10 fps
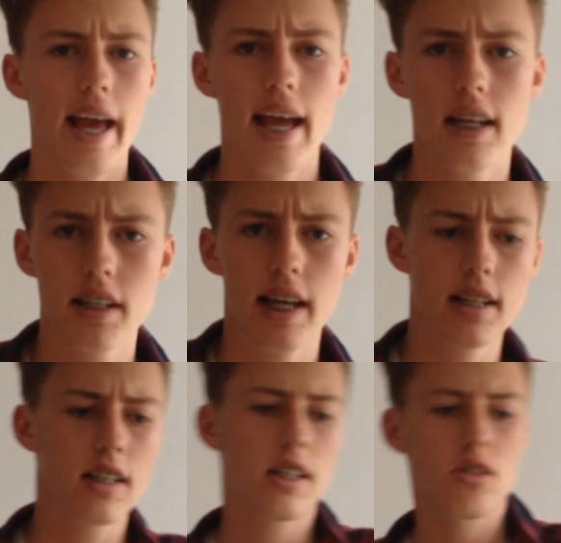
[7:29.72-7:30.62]
And in
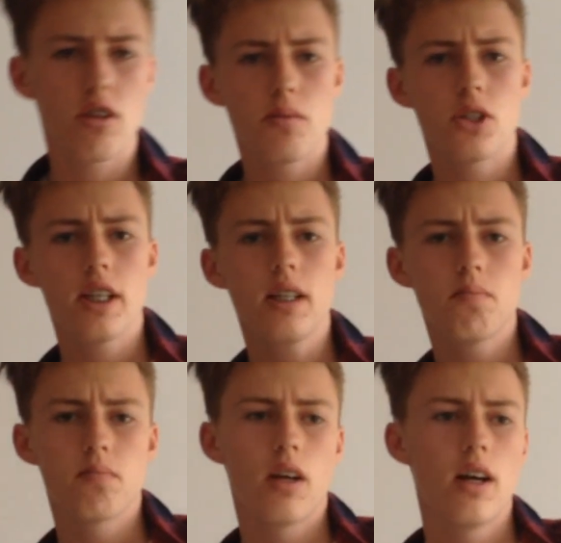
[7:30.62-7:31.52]
the description,
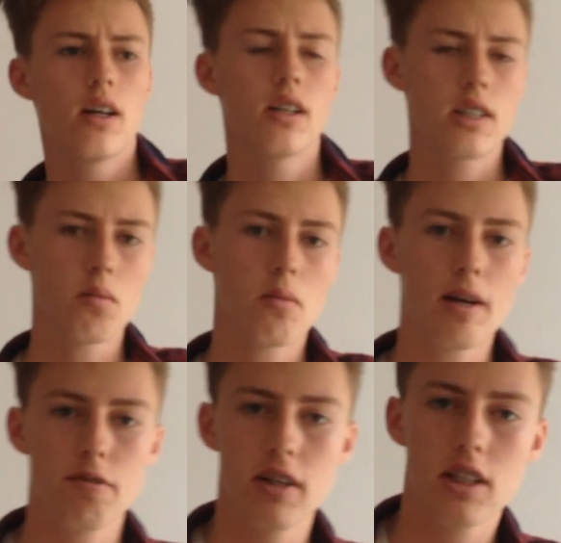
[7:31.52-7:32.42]
some of my
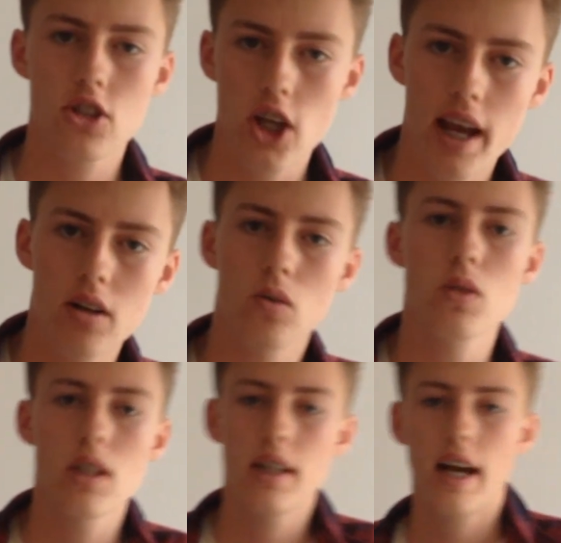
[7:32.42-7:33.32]
friends'
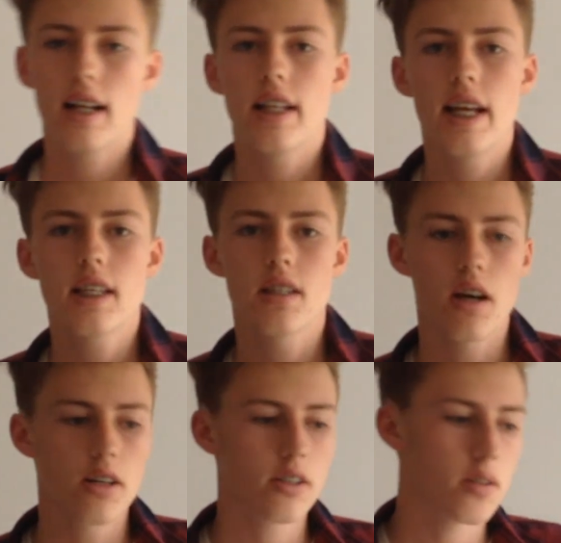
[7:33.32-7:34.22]
channels are down there,
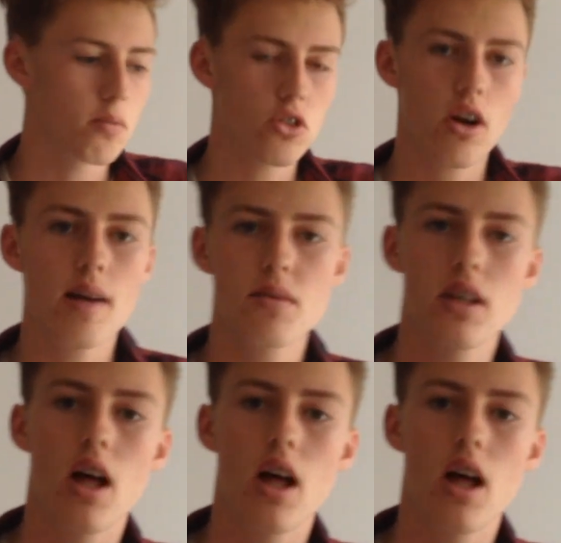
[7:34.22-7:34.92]
so subscribe to